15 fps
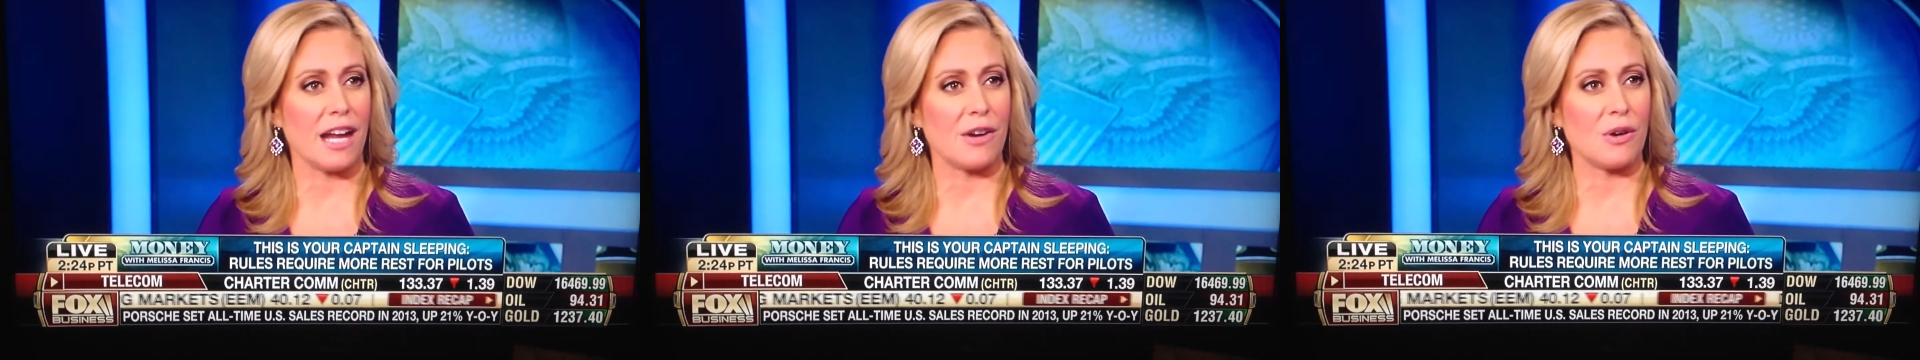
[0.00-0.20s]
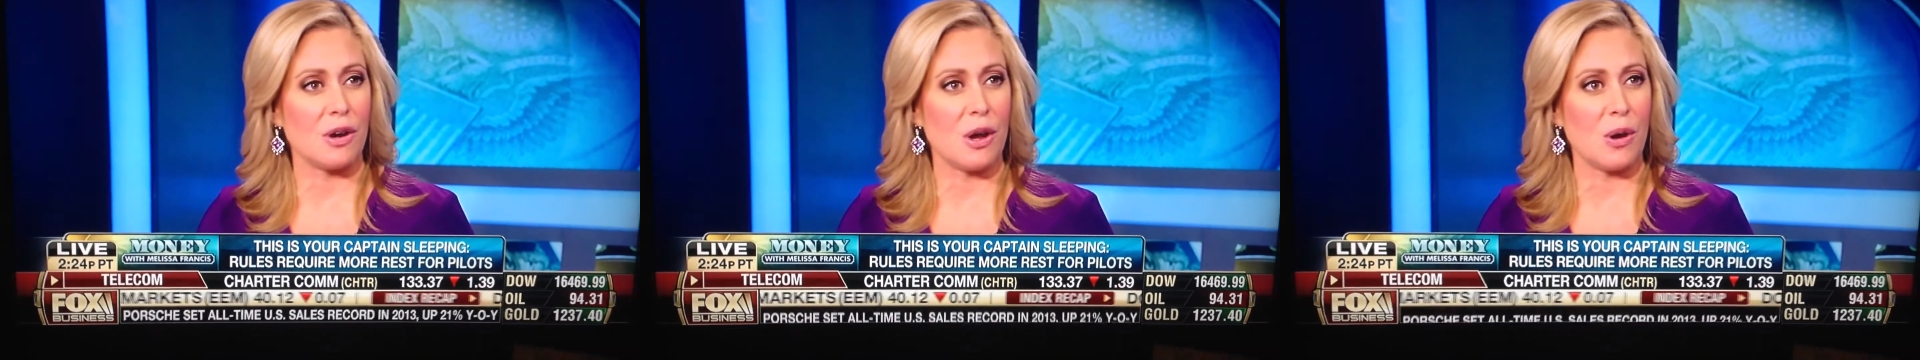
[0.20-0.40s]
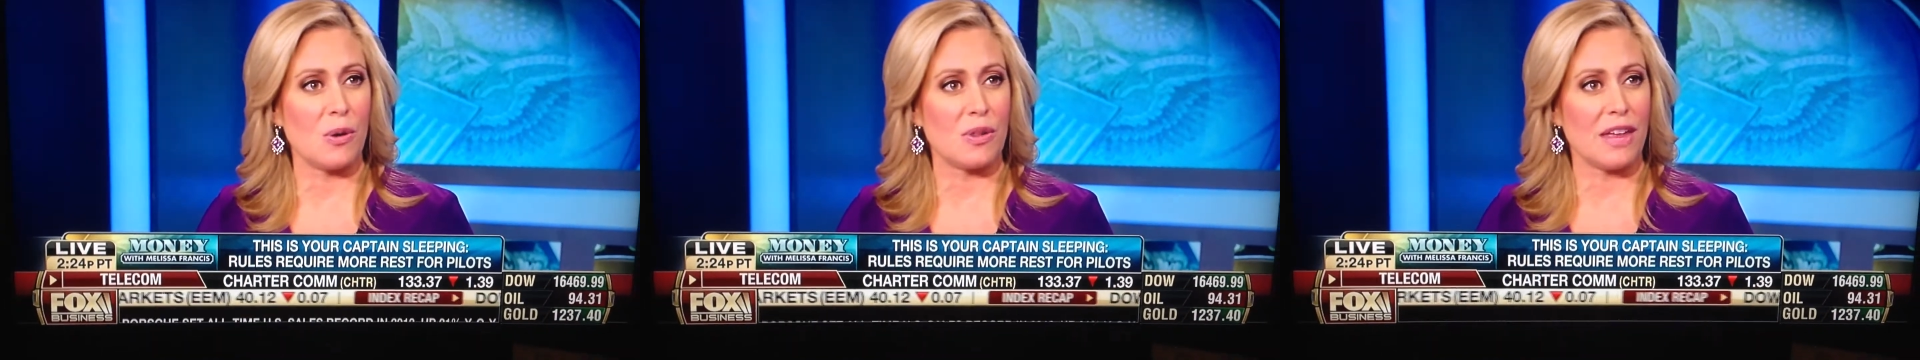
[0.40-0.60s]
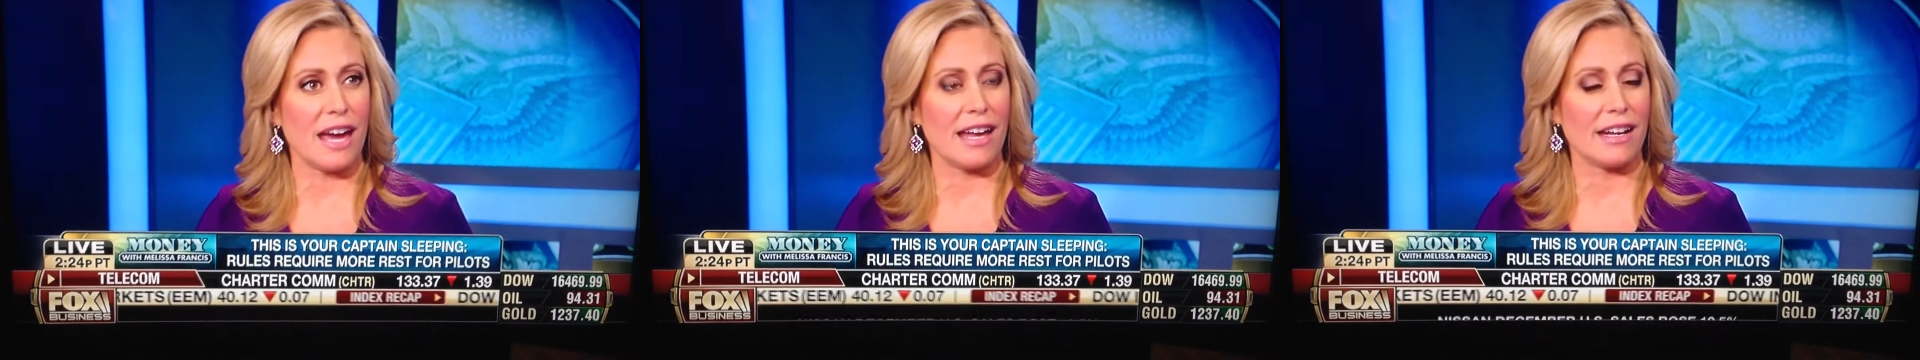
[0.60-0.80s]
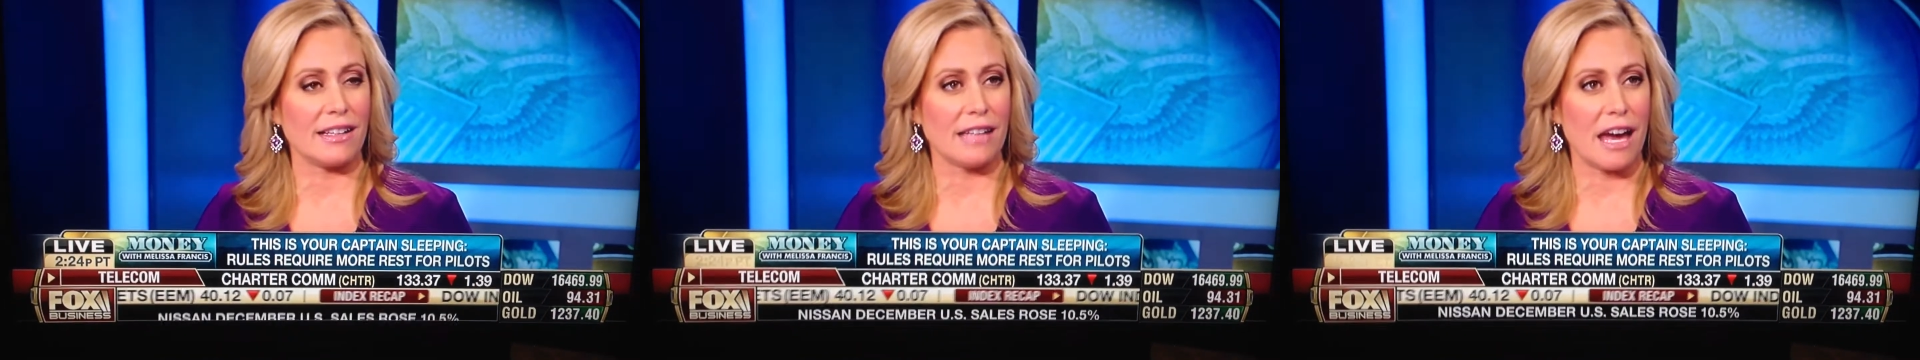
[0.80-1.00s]
I don't know
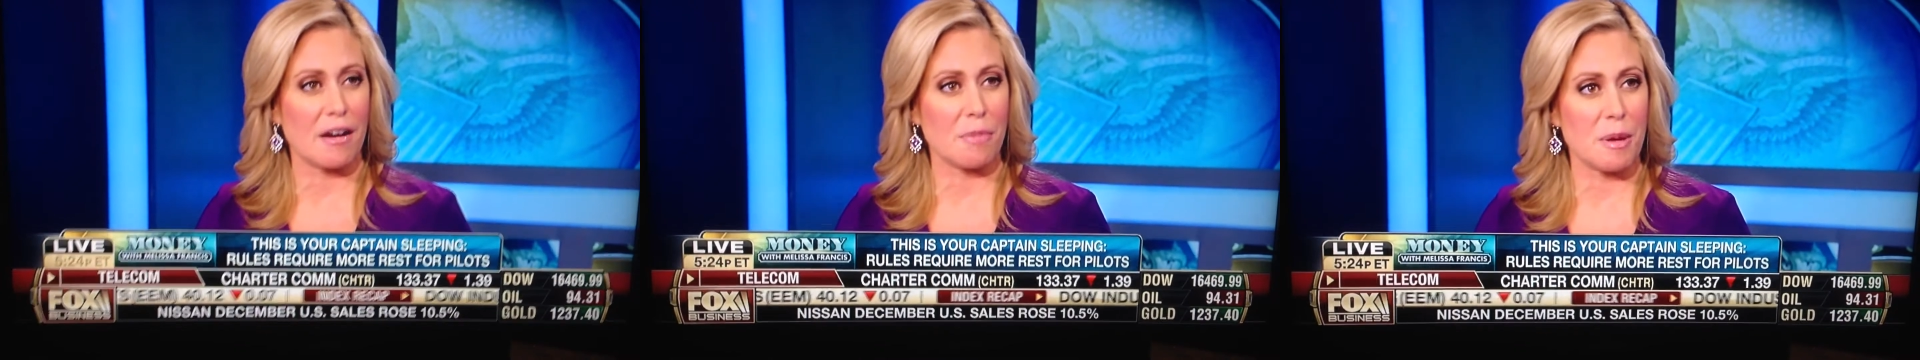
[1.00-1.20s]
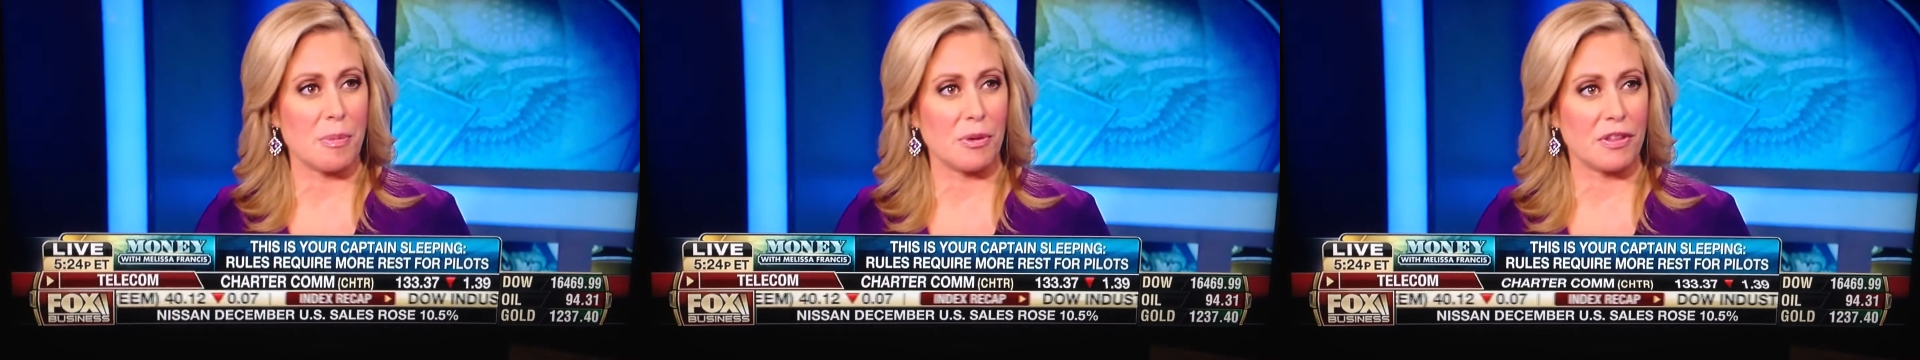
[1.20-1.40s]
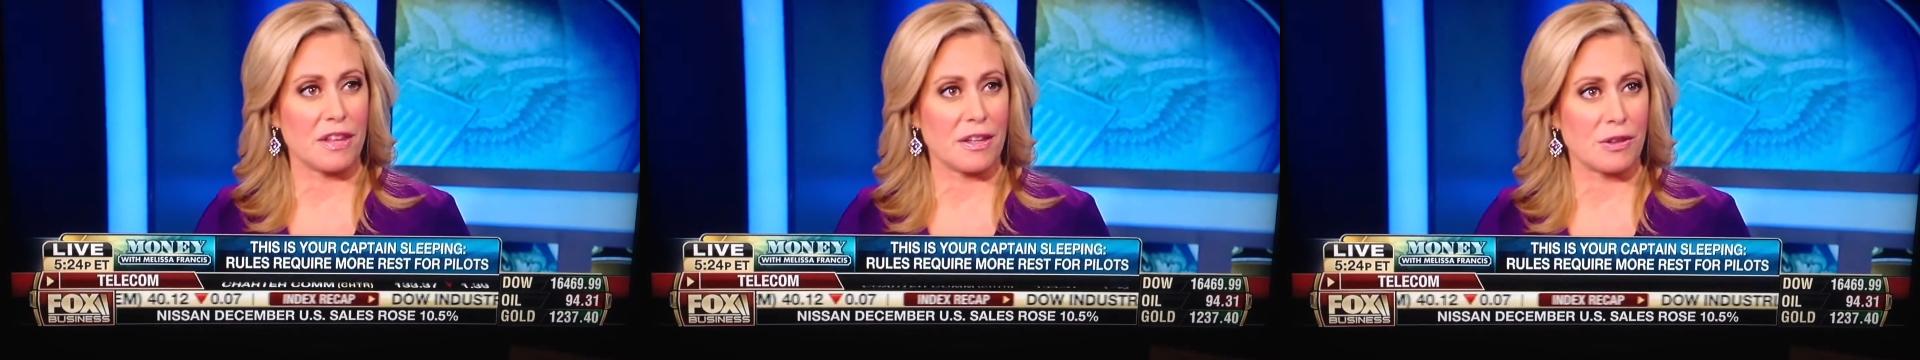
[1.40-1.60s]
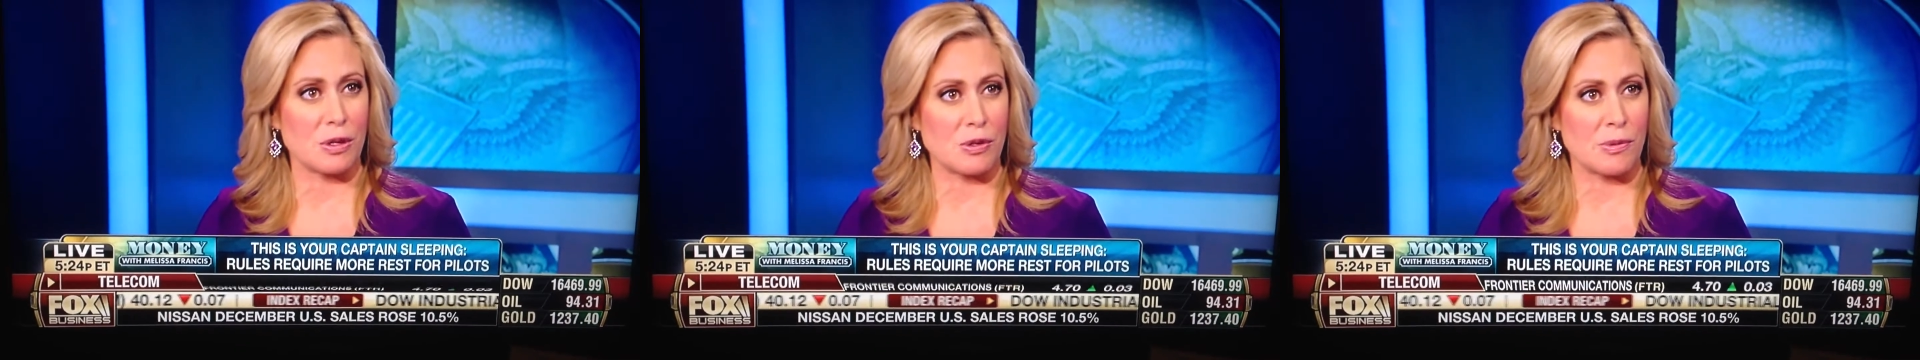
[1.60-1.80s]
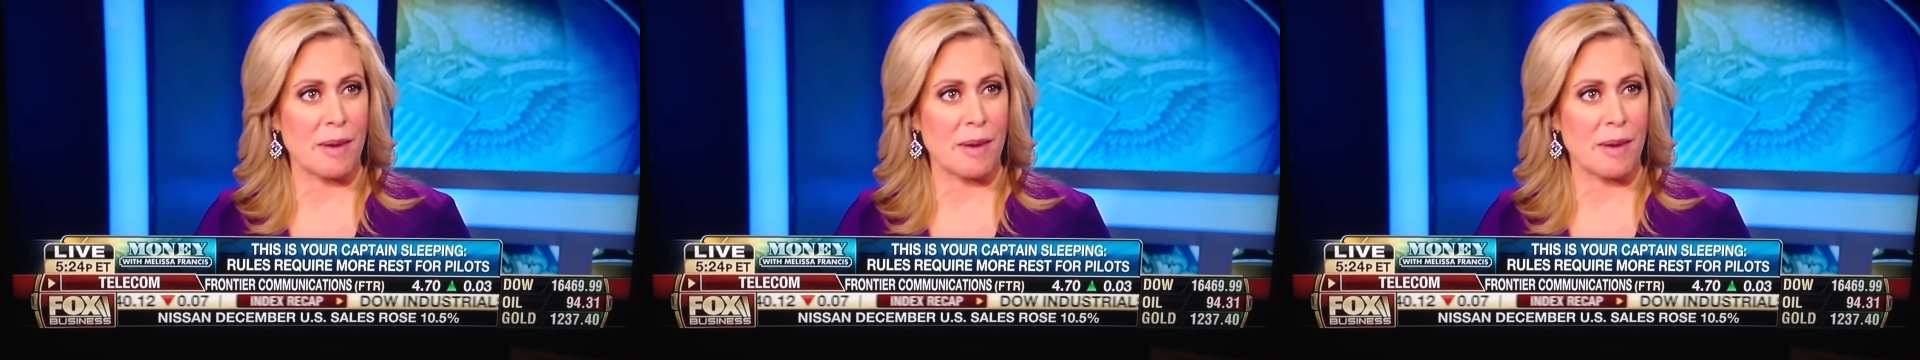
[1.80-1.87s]
that a lot of people think the